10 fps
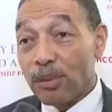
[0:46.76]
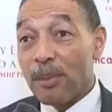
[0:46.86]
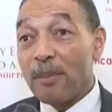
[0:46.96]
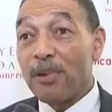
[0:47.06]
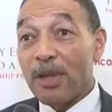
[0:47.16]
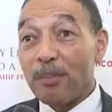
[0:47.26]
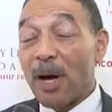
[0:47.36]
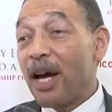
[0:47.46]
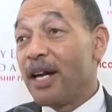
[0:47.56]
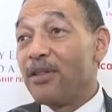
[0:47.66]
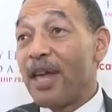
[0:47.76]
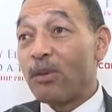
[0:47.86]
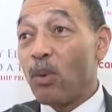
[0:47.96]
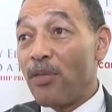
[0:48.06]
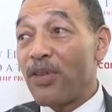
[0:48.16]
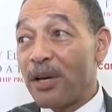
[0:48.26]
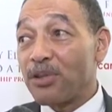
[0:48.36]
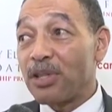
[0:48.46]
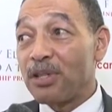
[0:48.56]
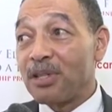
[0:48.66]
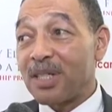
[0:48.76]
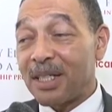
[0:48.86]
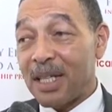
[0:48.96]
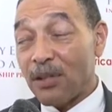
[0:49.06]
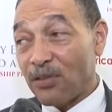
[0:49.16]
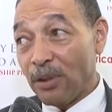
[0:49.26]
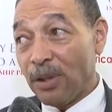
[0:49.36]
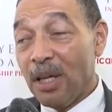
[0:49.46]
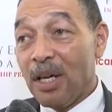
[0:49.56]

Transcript: Remember that behind that 1,000 successful,